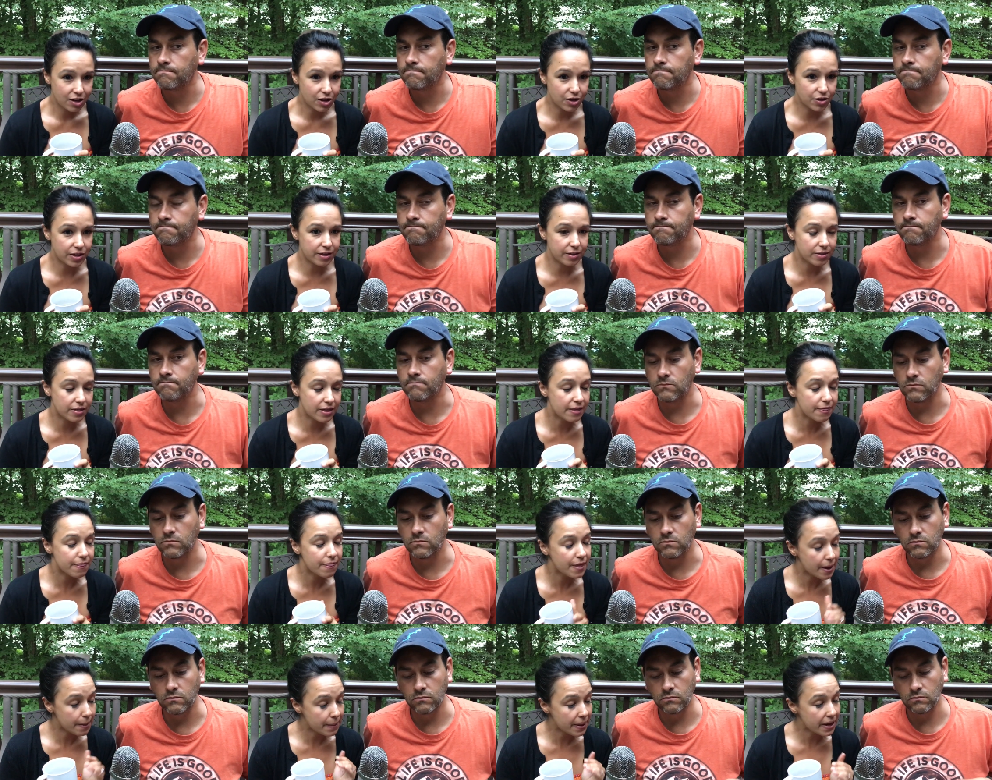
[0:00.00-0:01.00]
Speaker 1: or that that
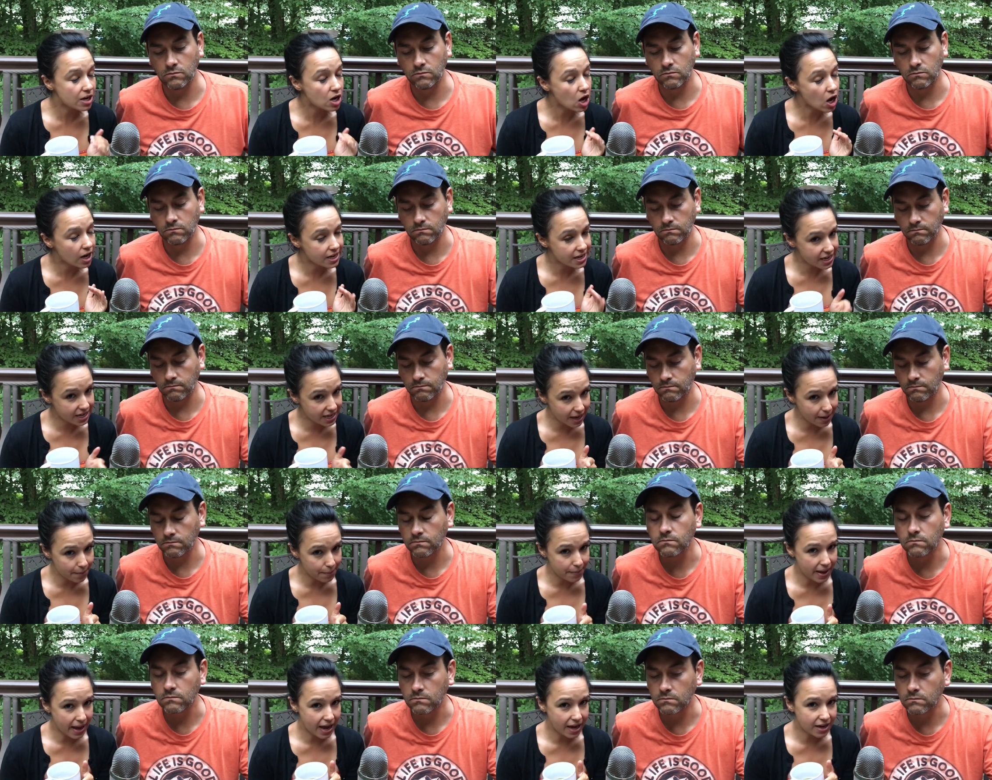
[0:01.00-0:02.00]
they may not
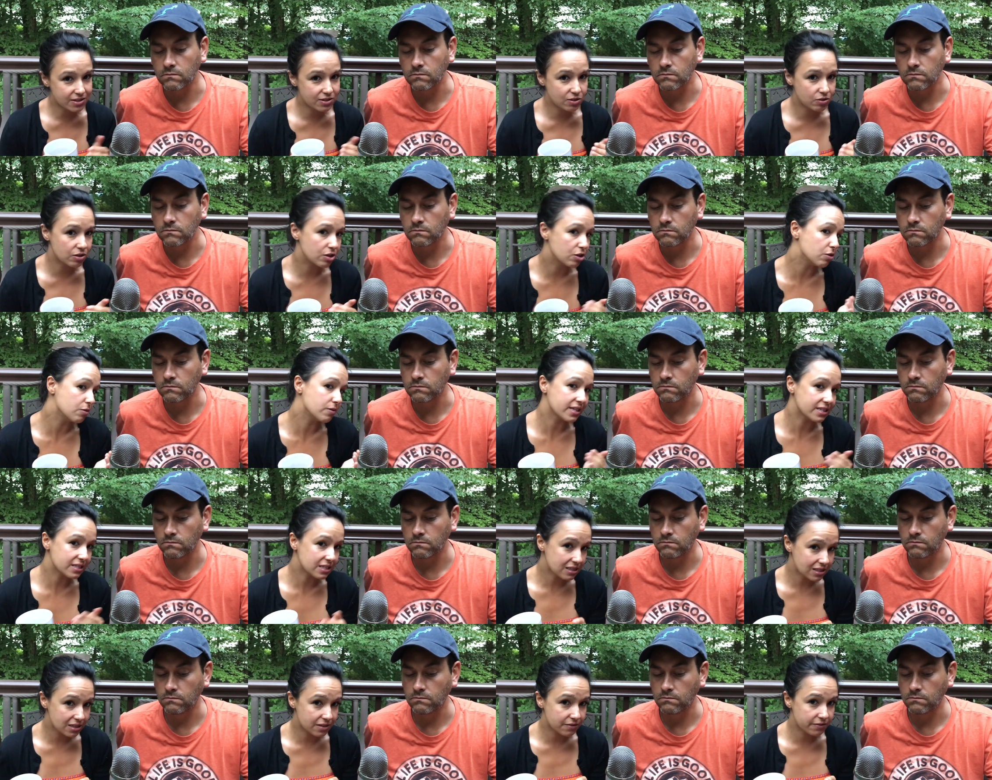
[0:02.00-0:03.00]
get back so that you get
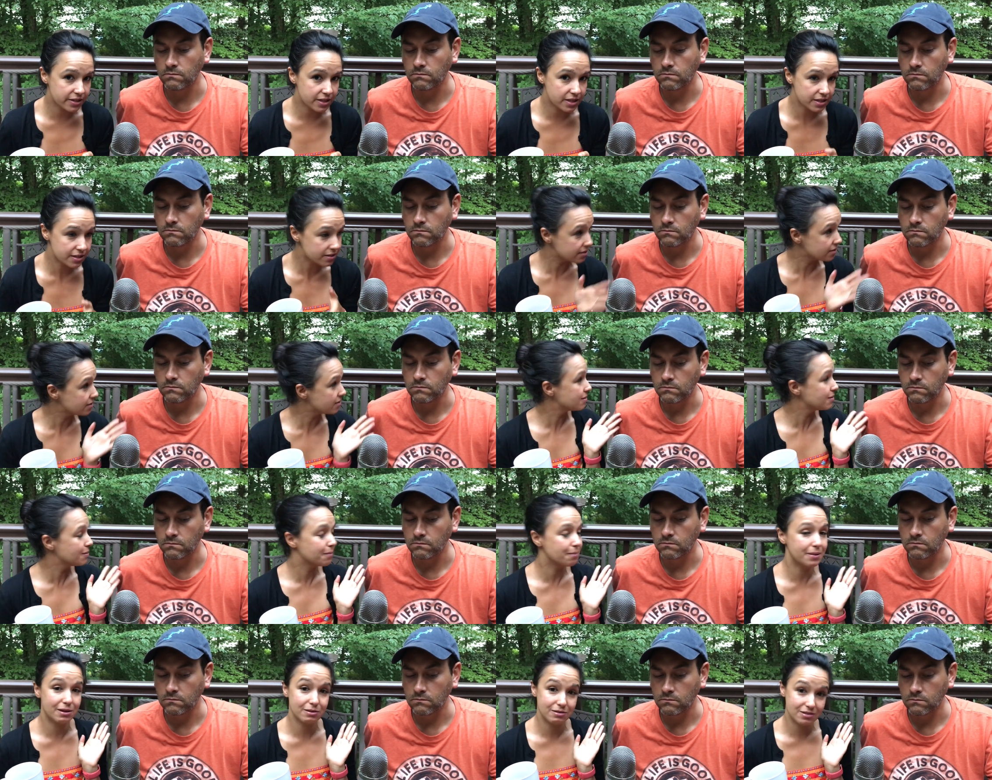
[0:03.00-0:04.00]
to live in this
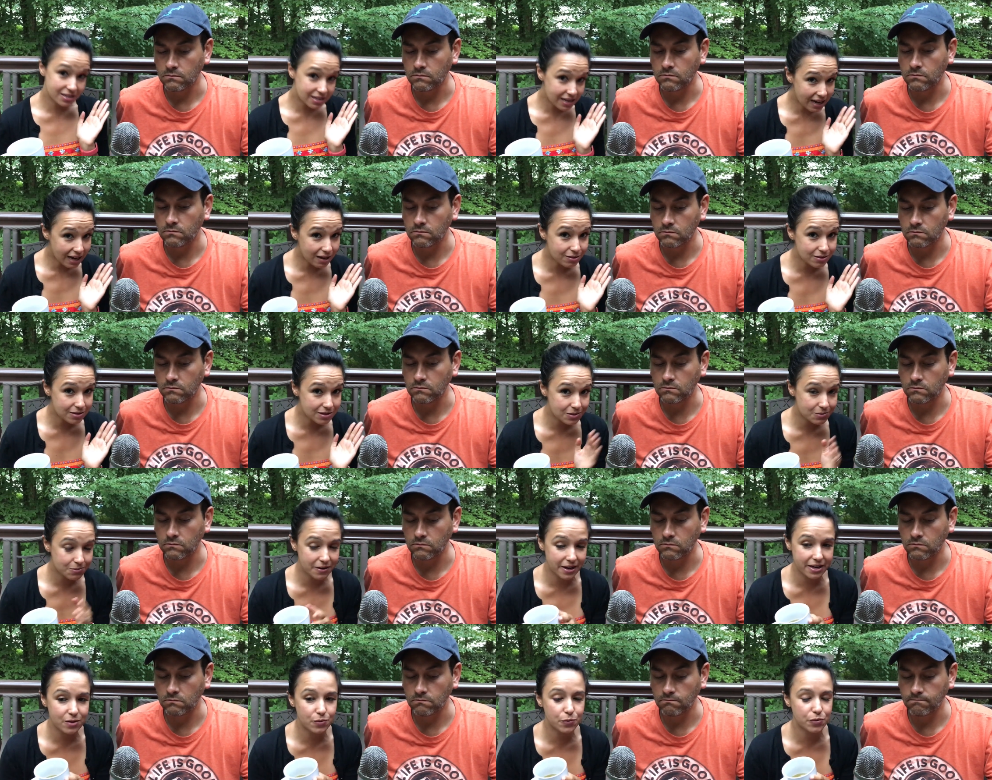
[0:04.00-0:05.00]
mountain house,
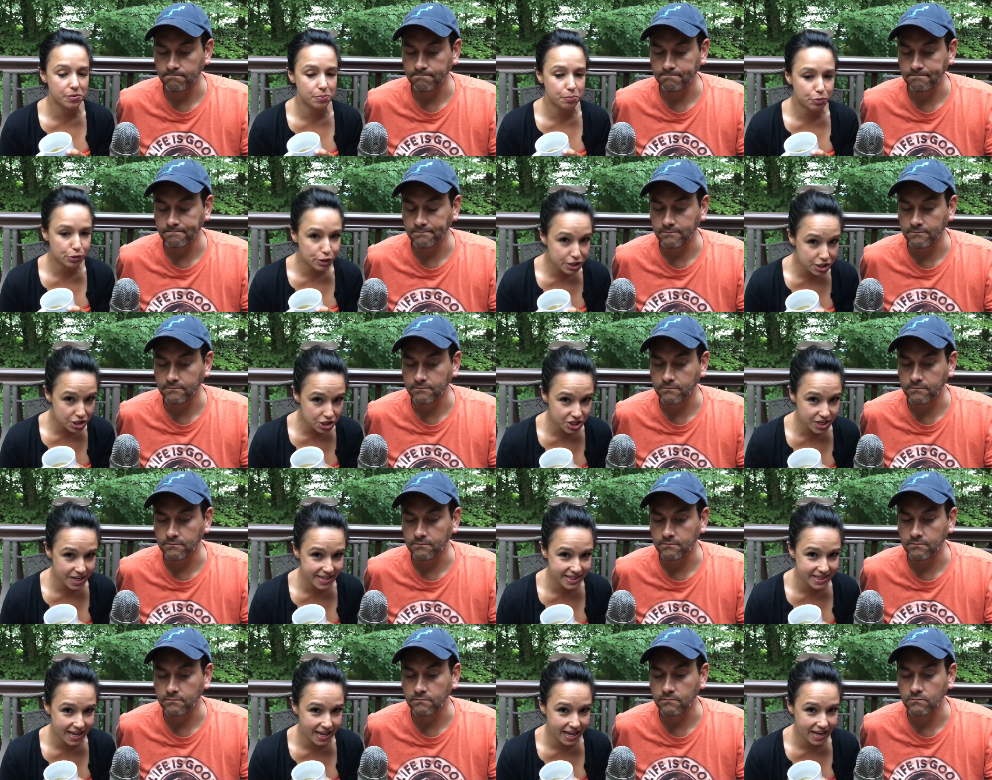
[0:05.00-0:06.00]
right? We
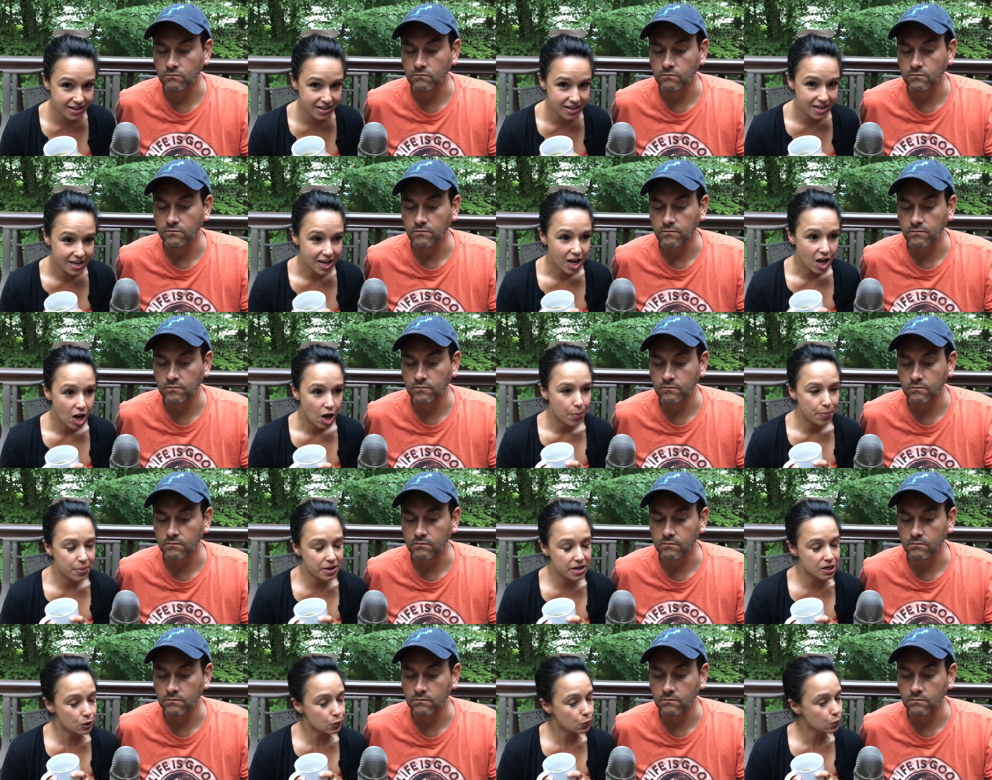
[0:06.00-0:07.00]
appreciate that,
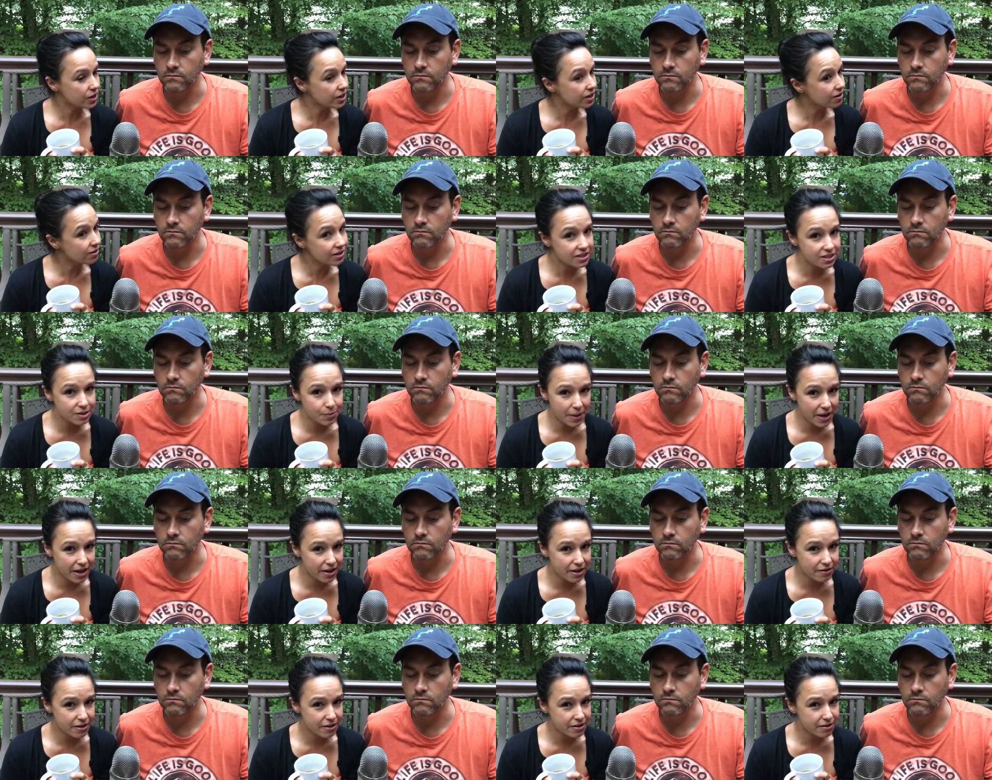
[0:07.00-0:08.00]
but we don't need to
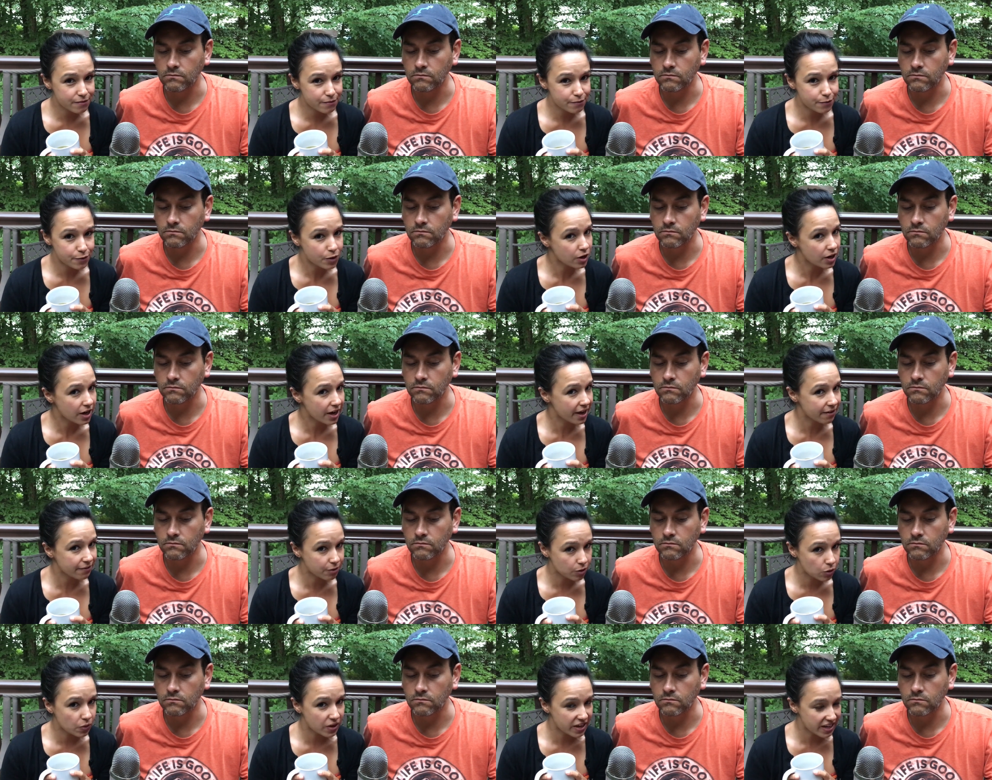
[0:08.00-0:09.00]
pay it
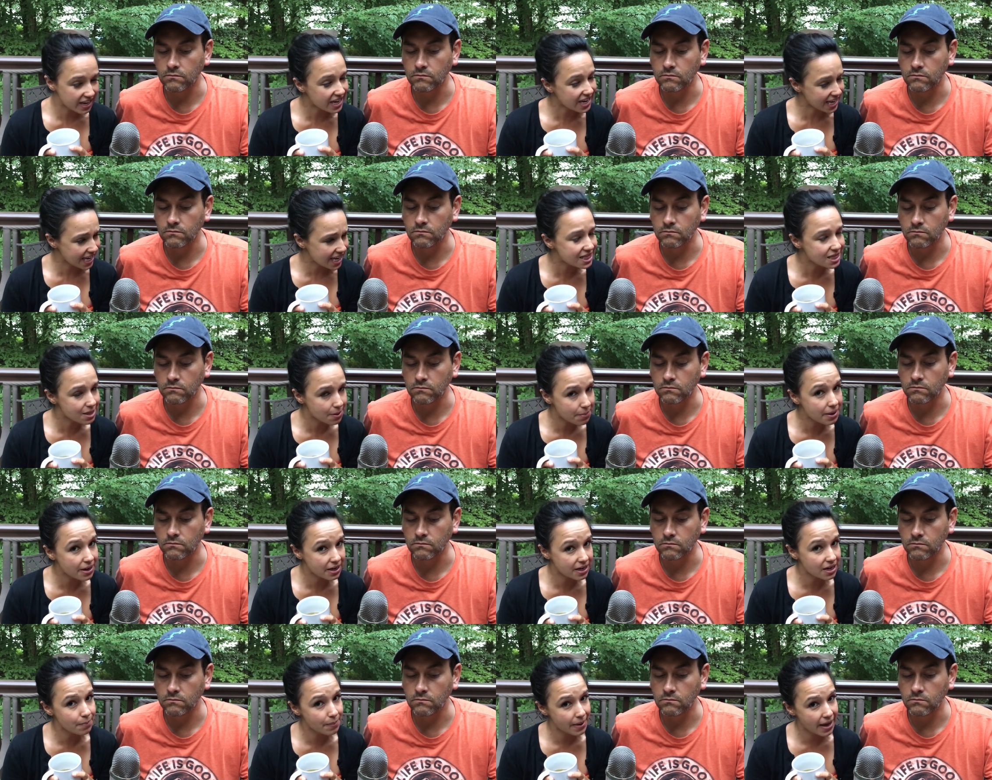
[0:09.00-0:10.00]
forever. We can get the
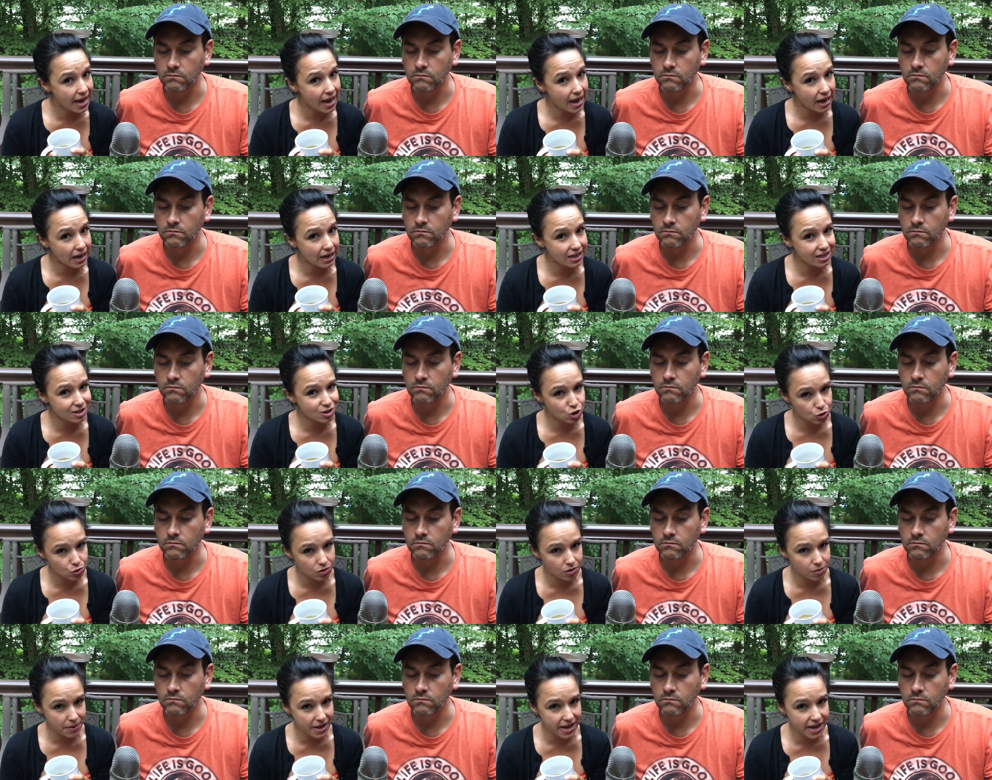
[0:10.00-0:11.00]
money back to
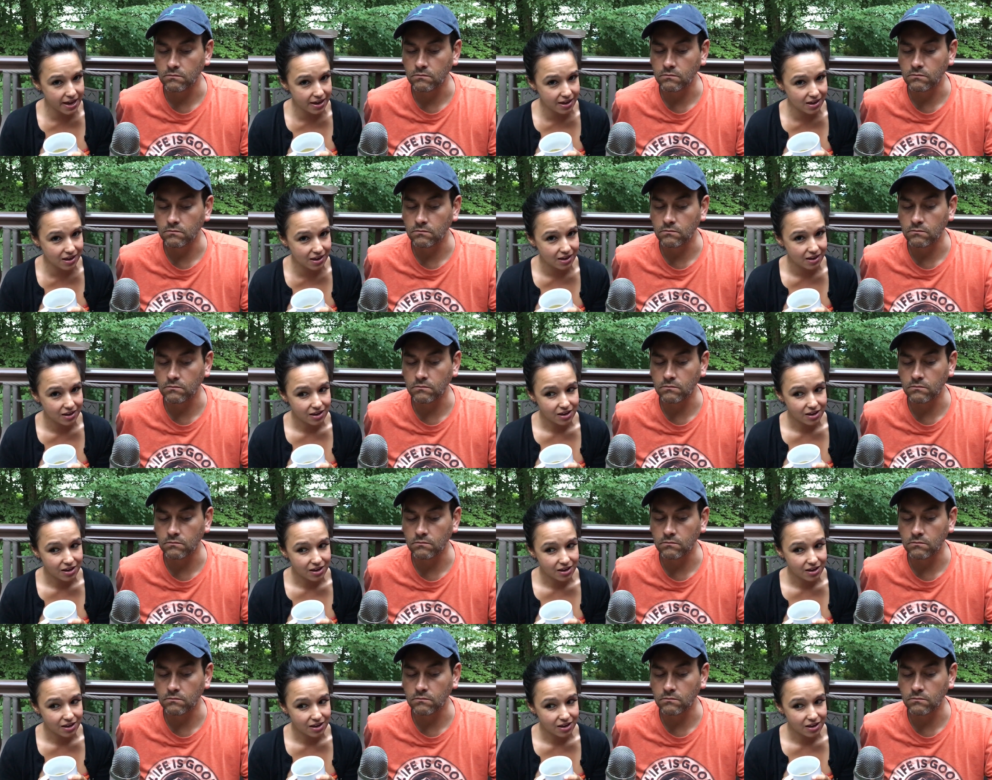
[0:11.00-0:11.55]
the bank